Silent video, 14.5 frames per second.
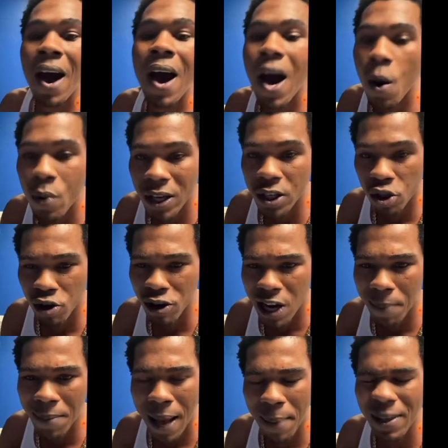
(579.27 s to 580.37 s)
me always
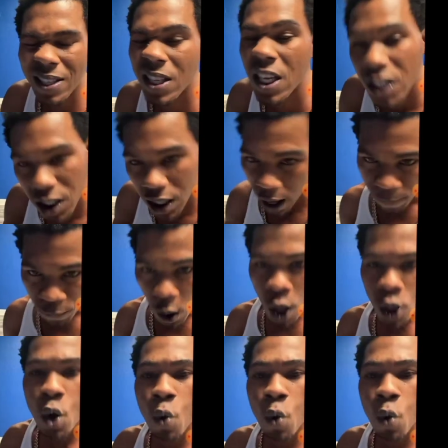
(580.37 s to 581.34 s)
treat them like my sister